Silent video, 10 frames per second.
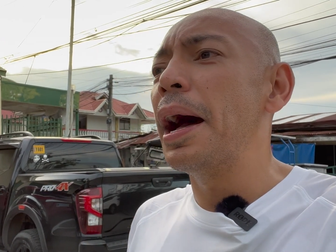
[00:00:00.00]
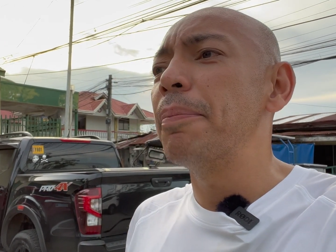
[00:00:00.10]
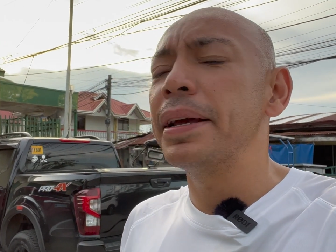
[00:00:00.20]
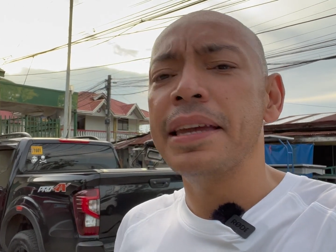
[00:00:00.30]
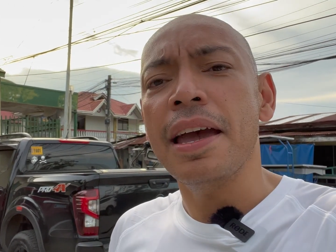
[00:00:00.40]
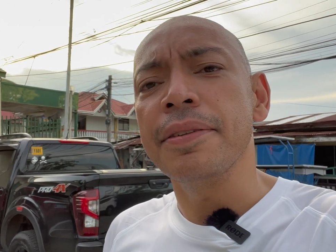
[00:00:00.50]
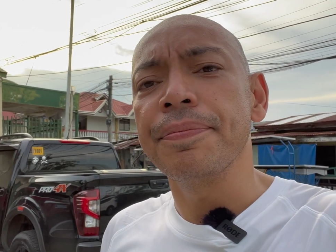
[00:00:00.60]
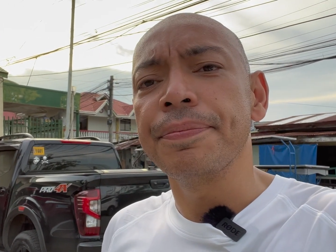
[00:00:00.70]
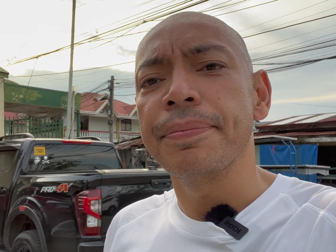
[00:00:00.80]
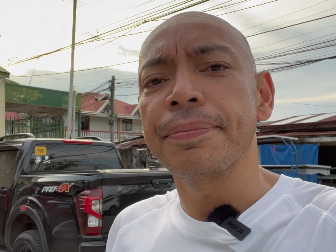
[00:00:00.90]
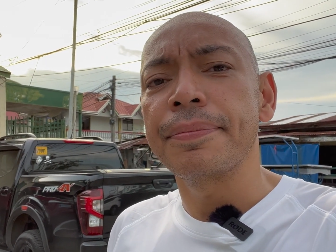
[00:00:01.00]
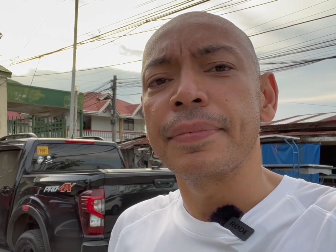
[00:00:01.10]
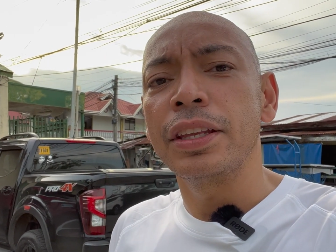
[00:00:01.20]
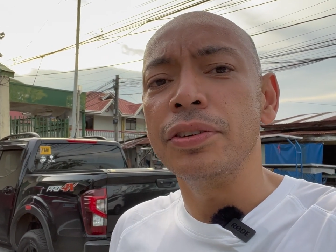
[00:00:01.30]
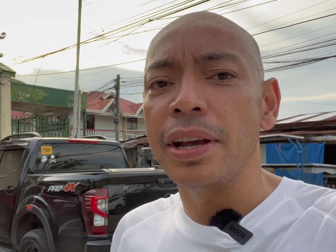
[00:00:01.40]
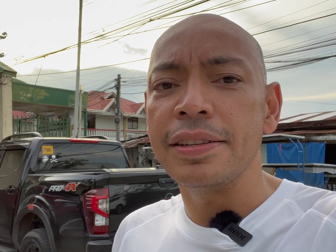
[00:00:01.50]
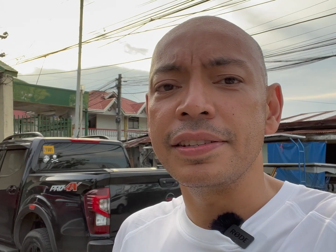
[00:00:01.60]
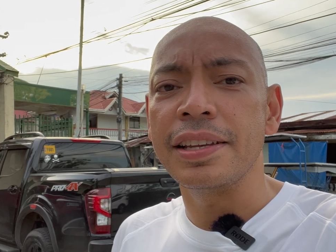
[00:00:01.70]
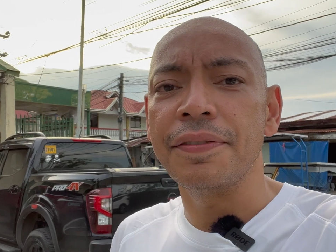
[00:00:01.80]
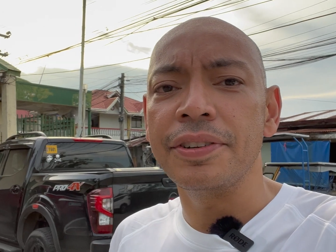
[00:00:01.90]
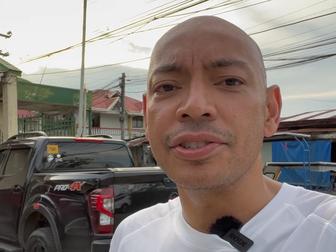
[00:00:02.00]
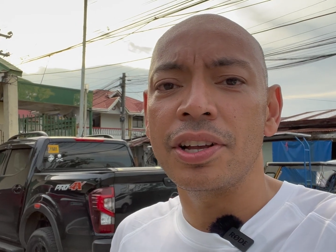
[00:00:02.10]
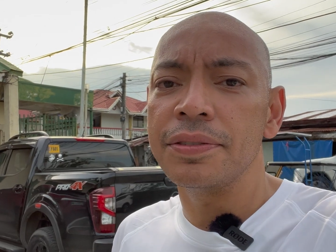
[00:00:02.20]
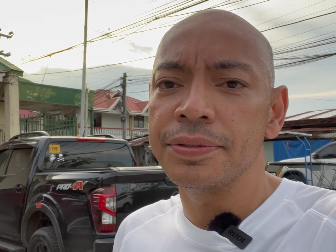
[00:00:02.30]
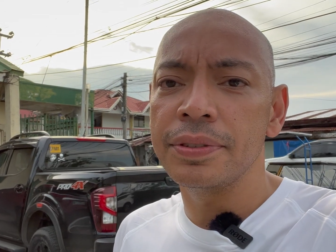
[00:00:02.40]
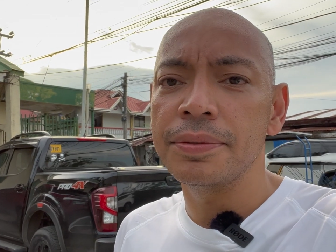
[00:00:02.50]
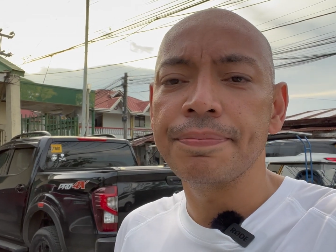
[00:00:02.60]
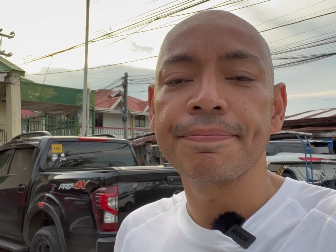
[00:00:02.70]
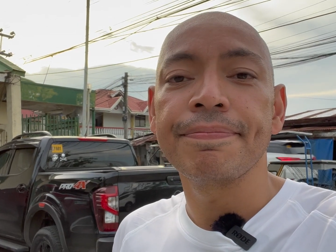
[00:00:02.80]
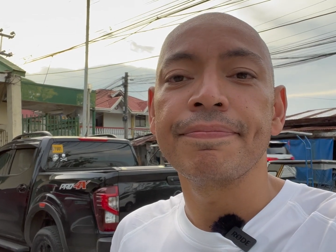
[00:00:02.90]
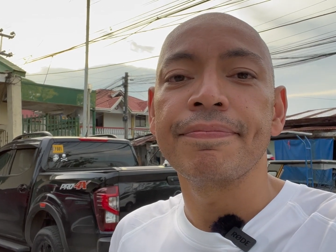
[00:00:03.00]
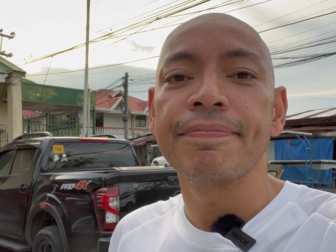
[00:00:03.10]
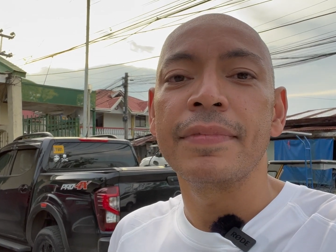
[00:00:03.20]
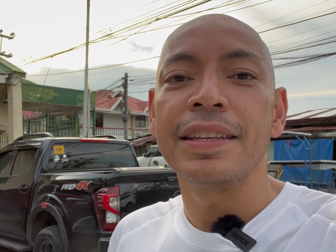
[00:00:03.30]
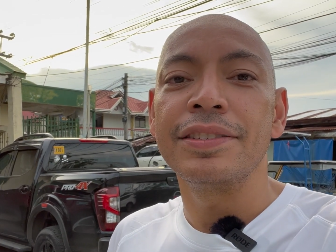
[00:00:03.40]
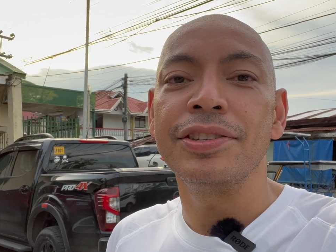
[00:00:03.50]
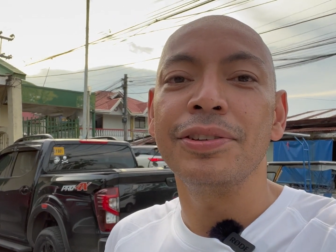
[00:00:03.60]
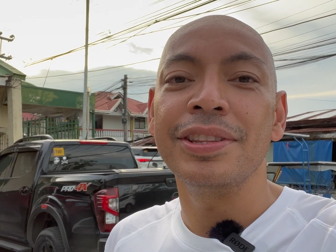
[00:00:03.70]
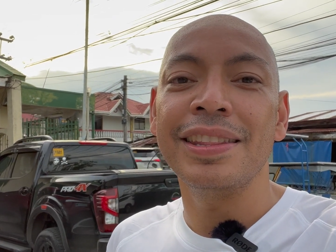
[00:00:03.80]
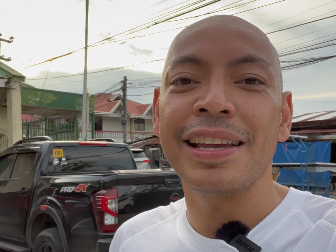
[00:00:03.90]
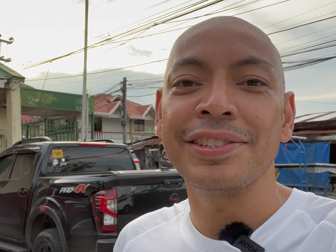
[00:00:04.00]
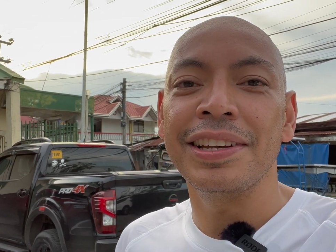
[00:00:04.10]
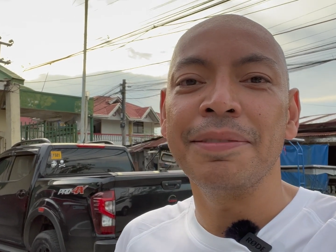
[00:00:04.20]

But yeah, you guys decide for yourselves. See you the next time.